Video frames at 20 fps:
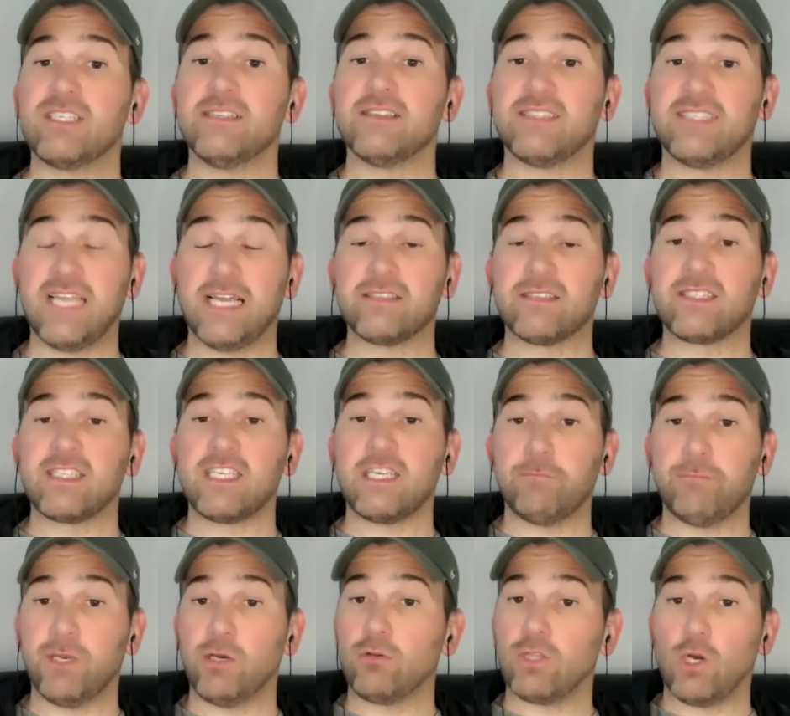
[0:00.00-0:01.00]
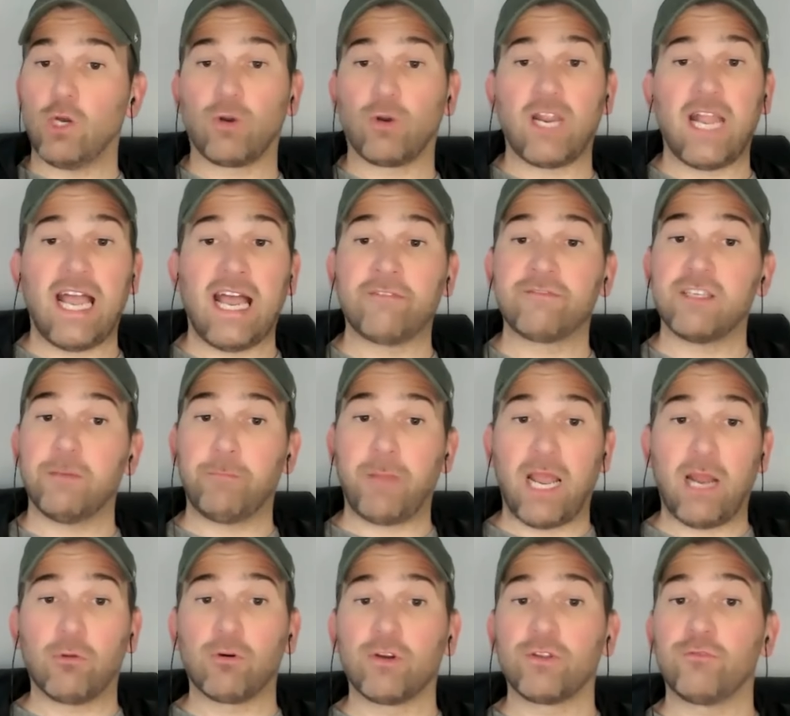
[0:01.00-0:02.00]
his densely built lower half to
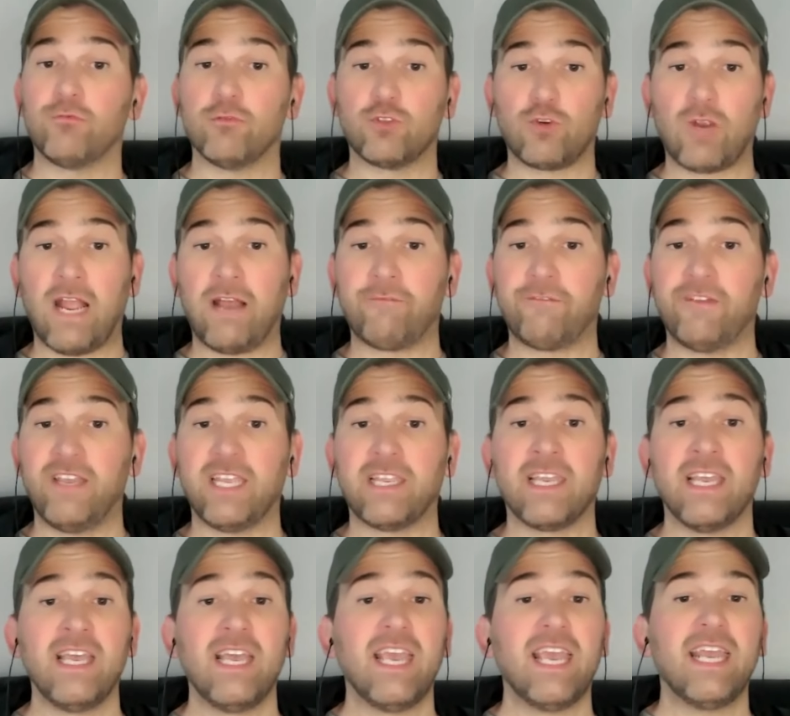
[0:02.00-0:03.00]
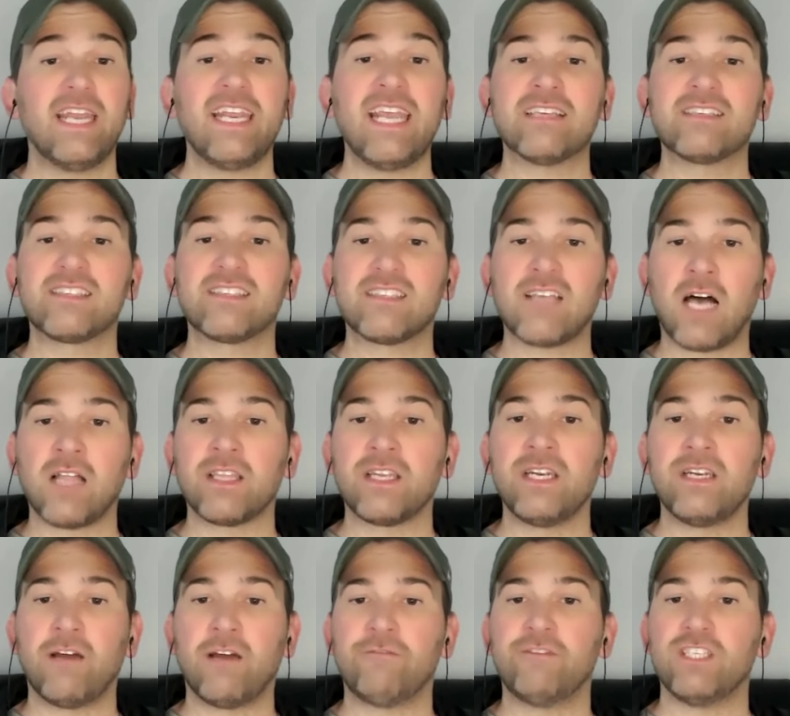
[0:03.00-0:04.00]
power through traffic, and he has solid
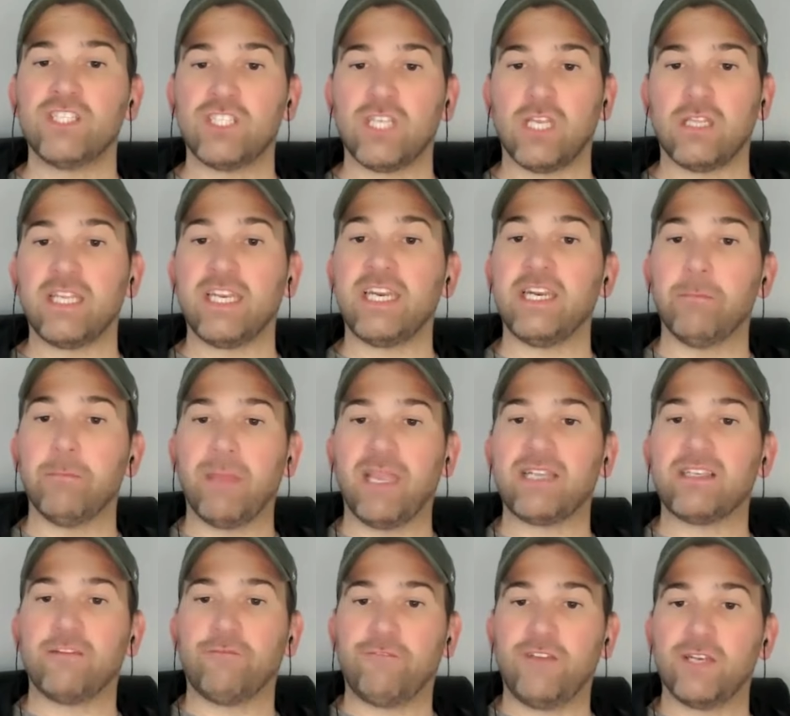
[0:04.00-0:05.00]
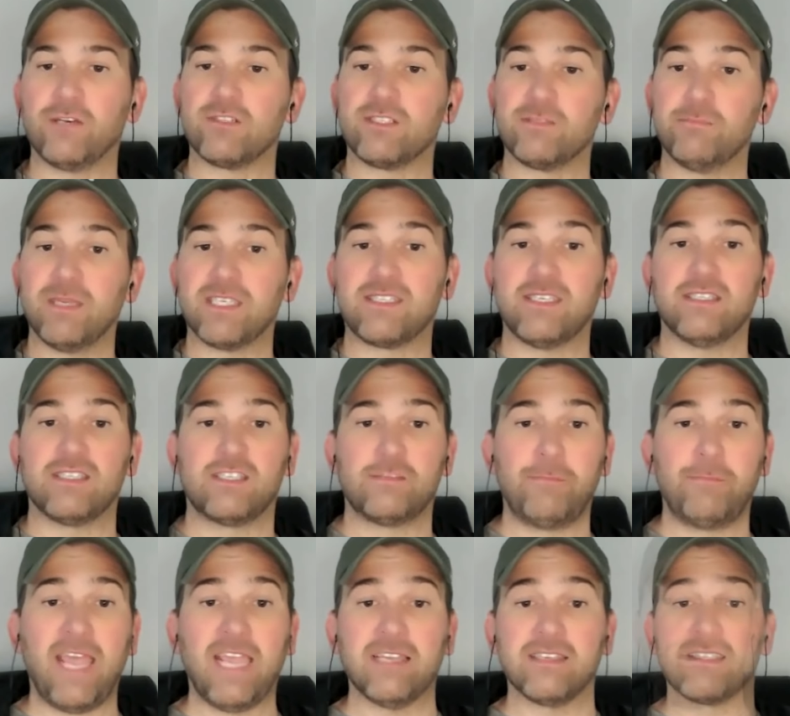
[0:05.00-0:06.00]
enough agility to make defenders miss in
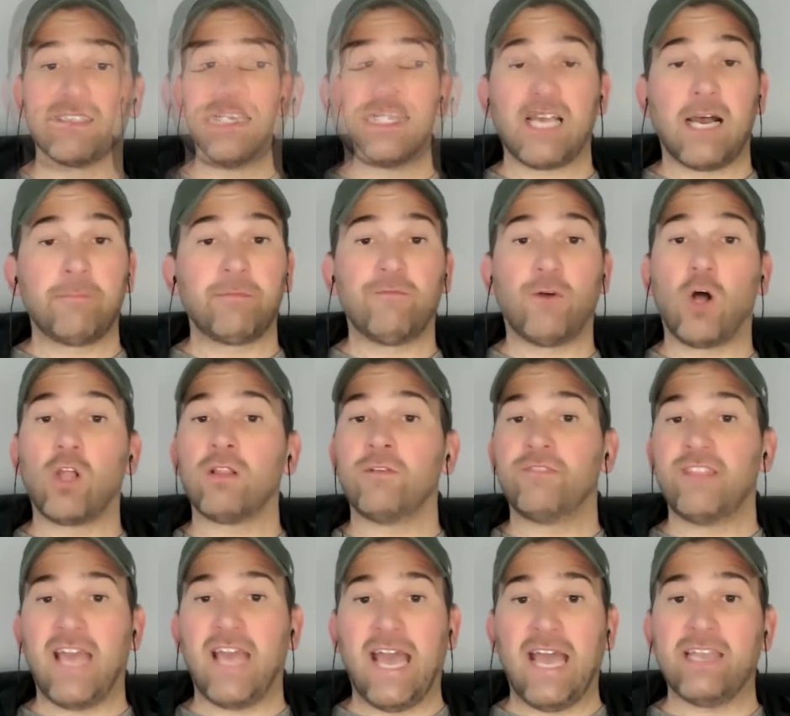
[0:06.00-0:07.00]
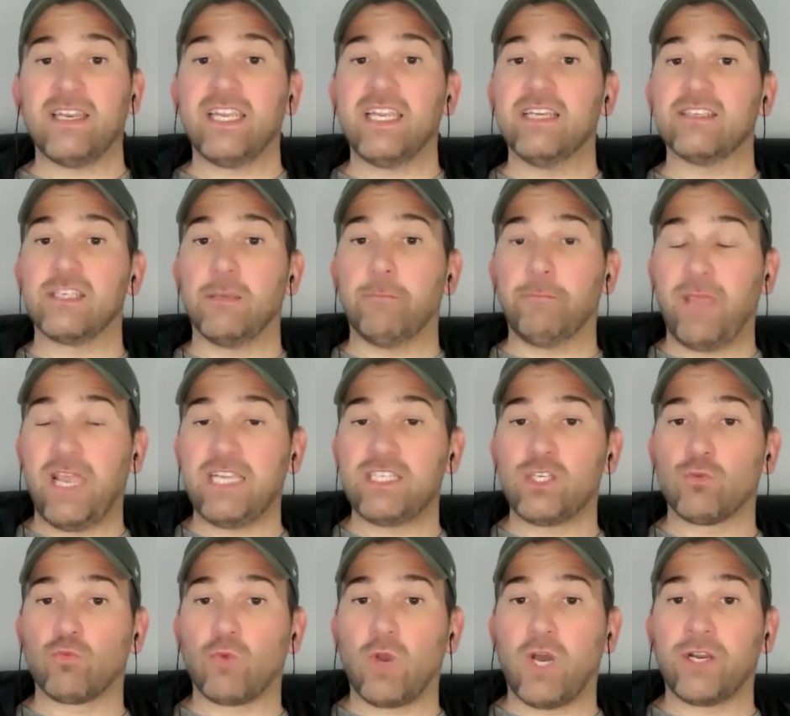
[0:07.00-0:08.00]
space. On top of all of that, he is a
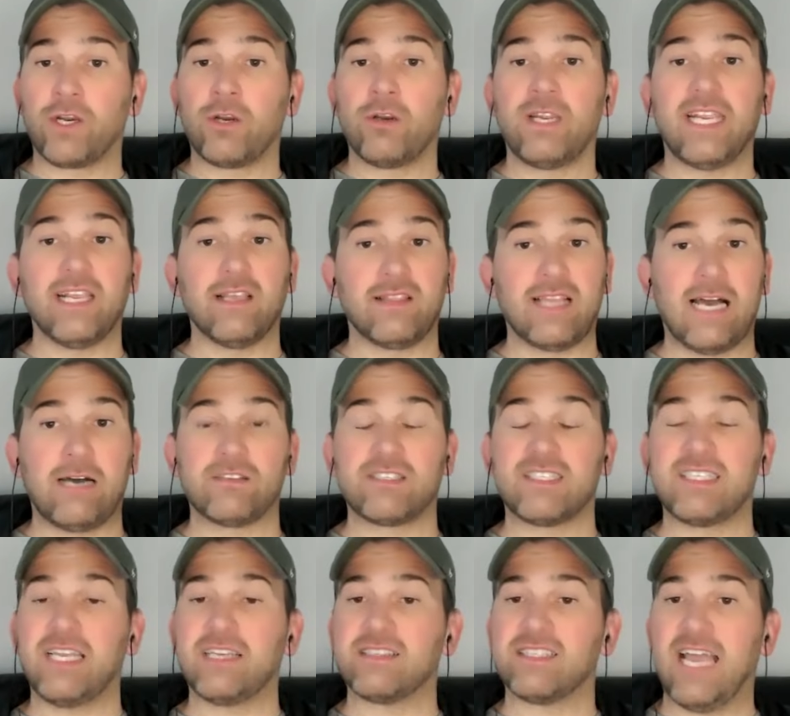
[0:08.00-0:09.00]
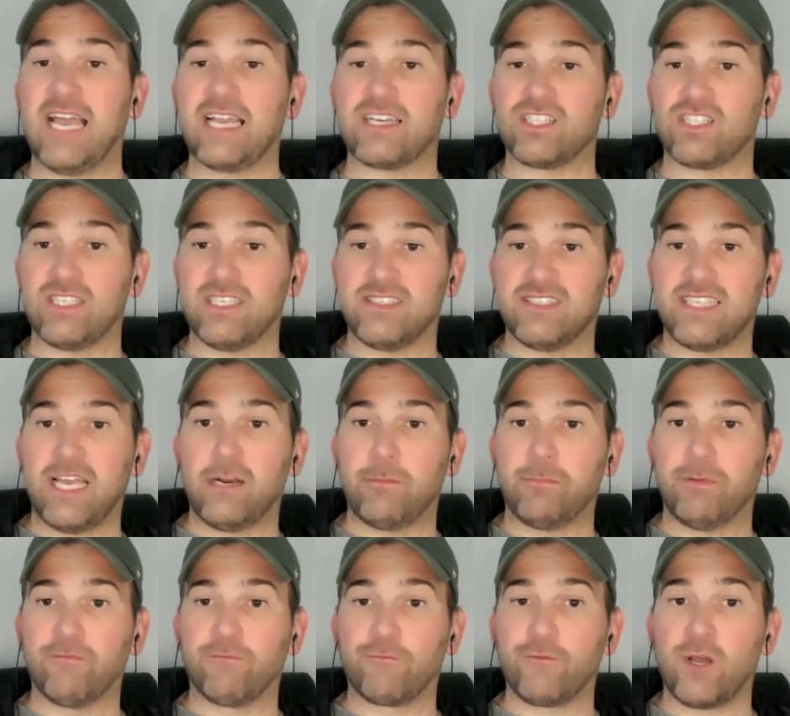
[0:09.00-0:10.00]
patient runner. He allows things to actually set
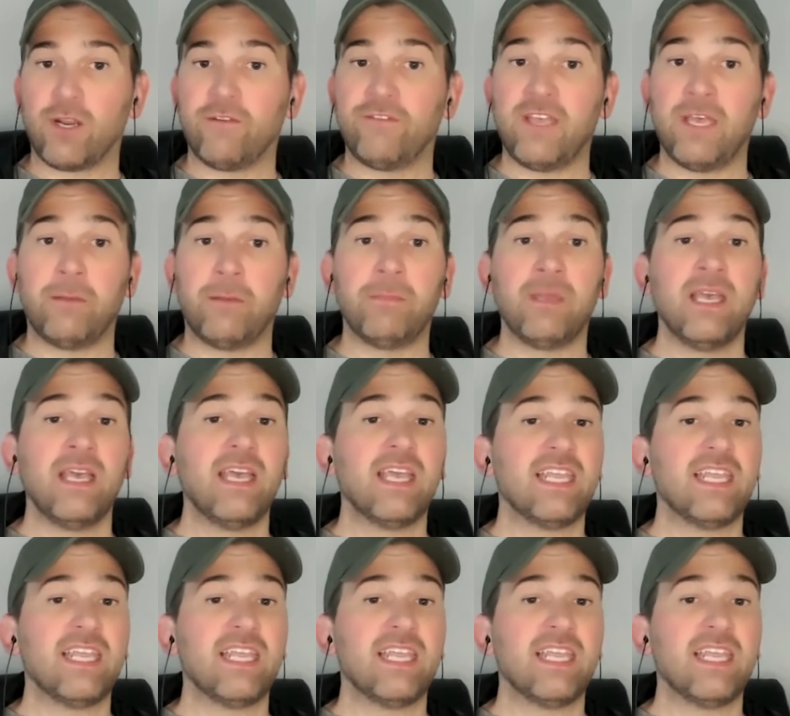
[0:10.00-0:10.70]
up in front of him.